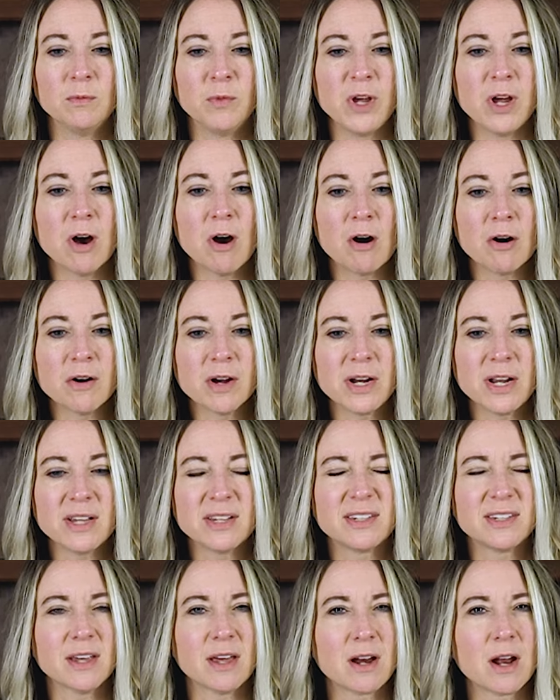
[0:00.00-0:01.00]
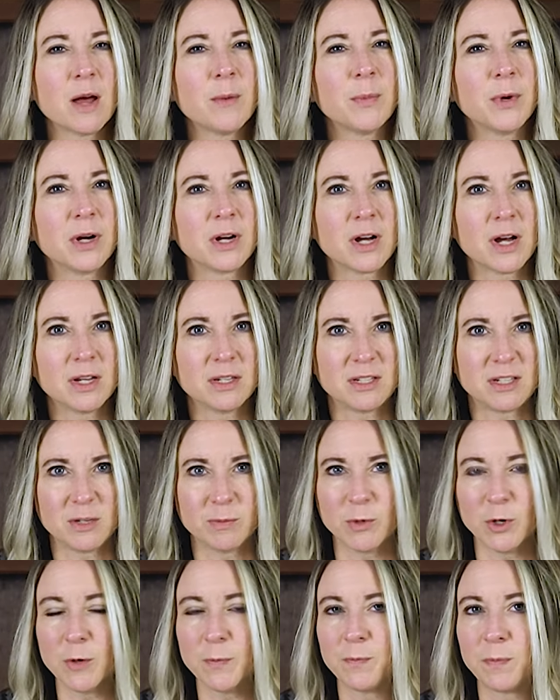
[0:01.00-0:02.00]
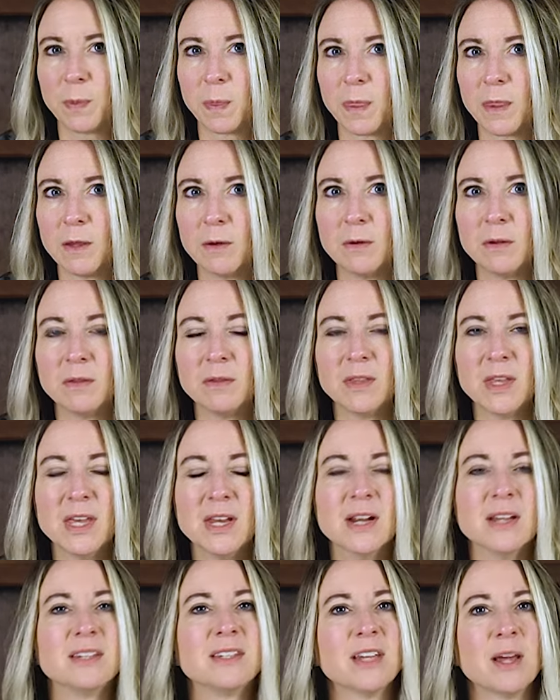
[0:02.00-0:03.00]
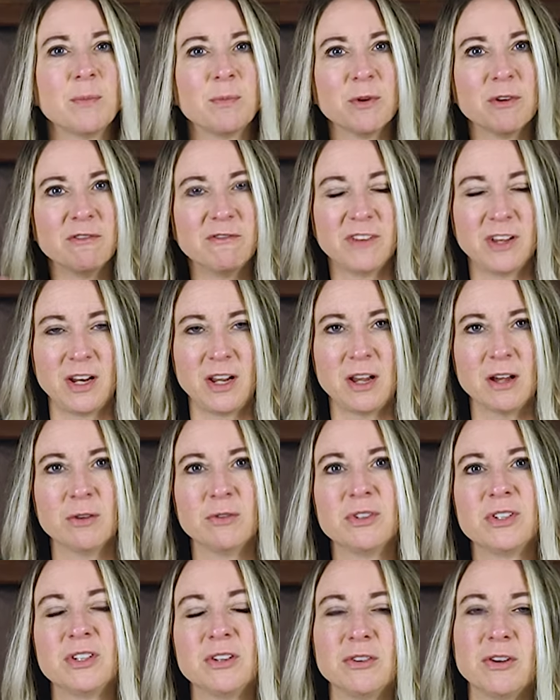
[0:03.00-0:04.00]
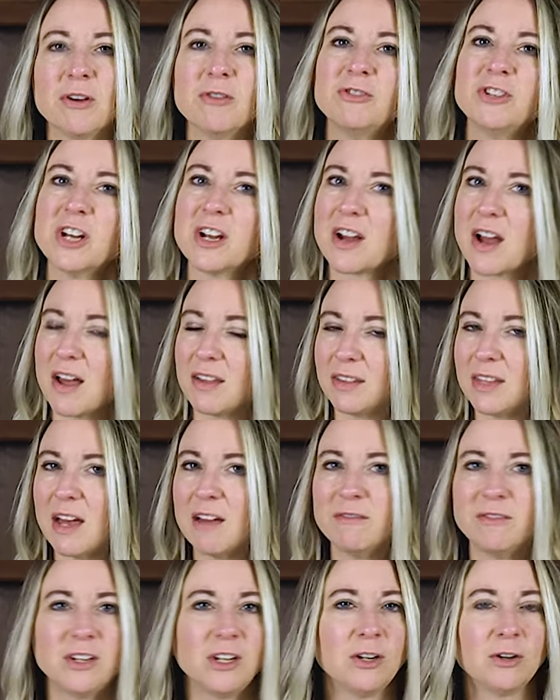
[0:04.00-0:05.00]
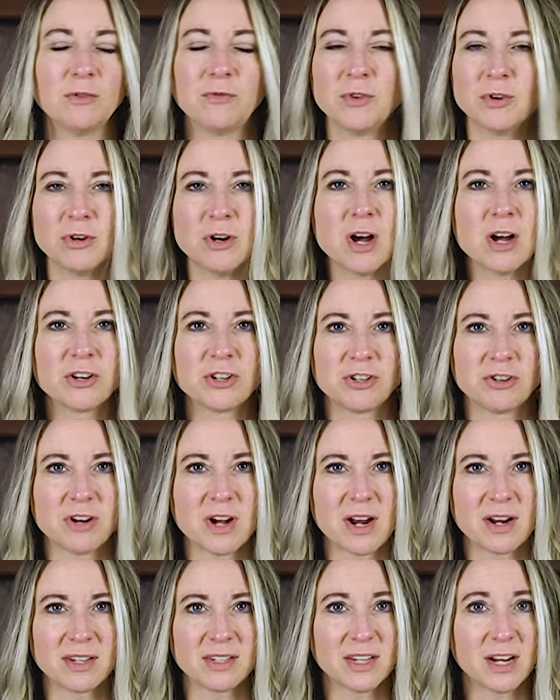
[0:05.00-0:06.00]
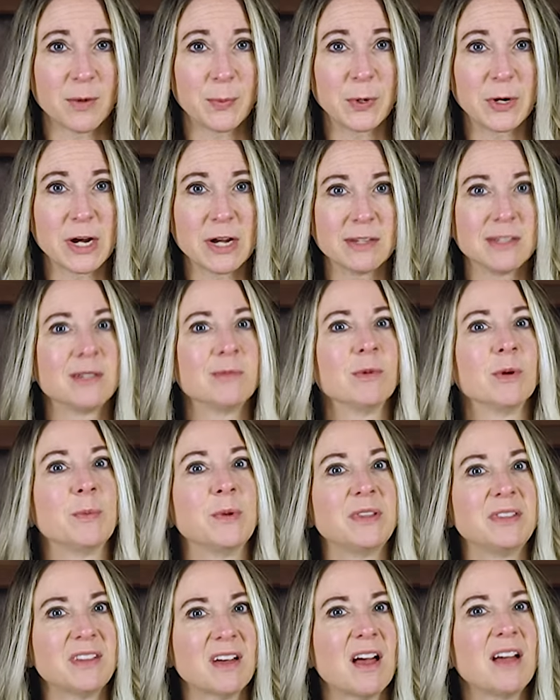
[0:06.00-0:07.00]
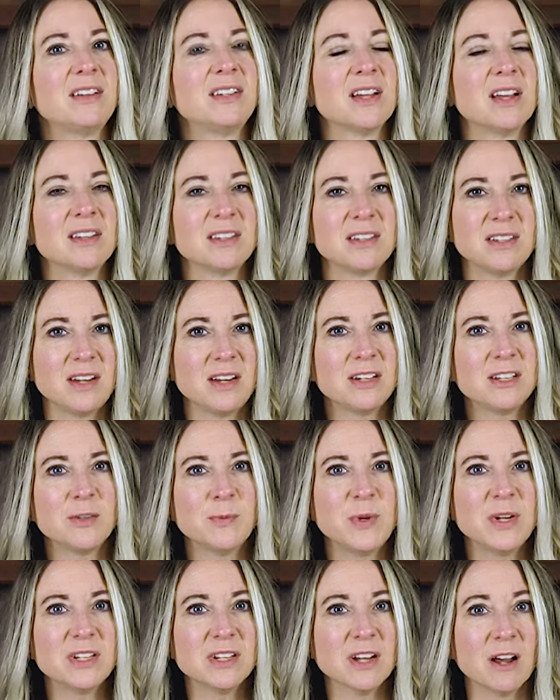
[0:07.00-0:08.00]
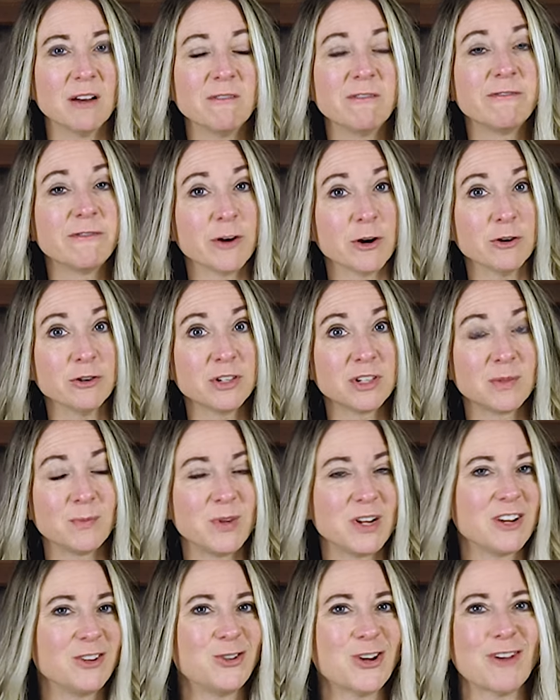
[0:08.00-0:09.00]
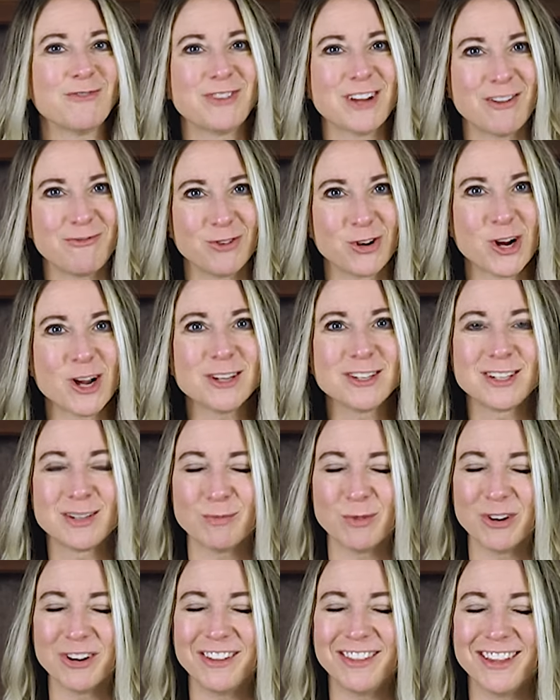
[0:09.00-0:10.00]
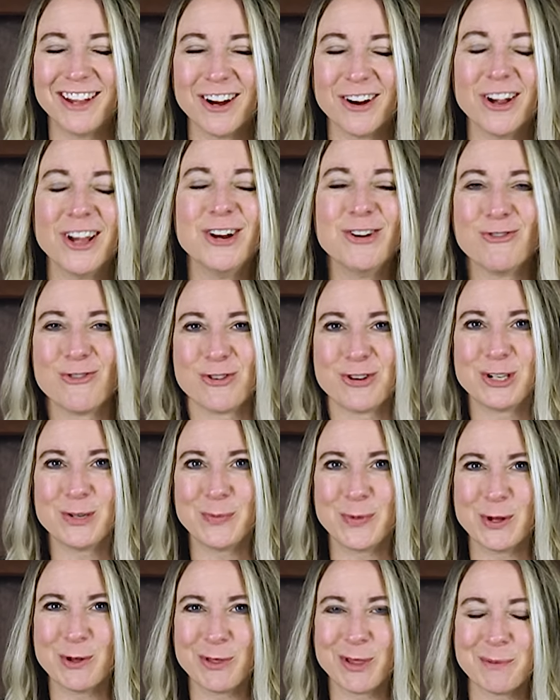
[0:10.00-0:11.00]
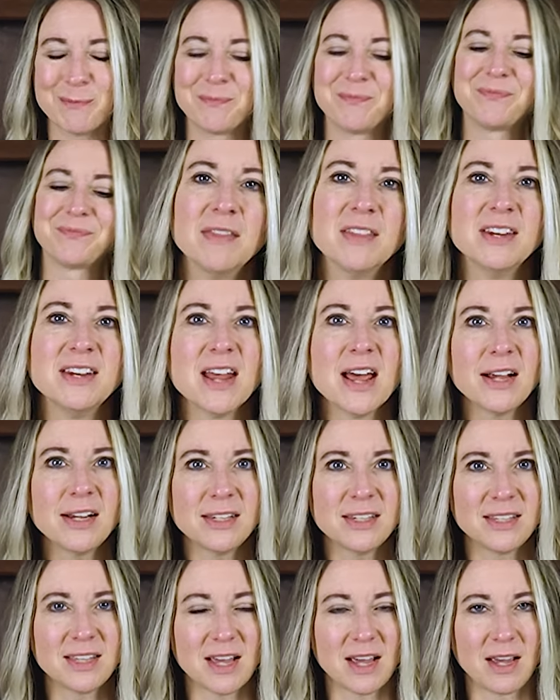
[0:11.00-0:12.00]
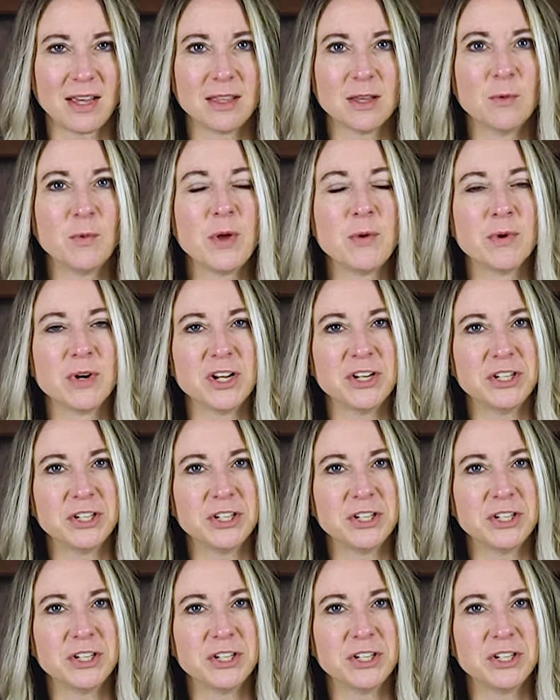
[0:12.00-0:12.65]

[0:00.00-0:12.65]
we already set up a customer in a separate video. So go check out that video if you're not sure how to set up a customer, but that does need to be done first because you have to have your customer in there in order to build them. The next thing that we wanna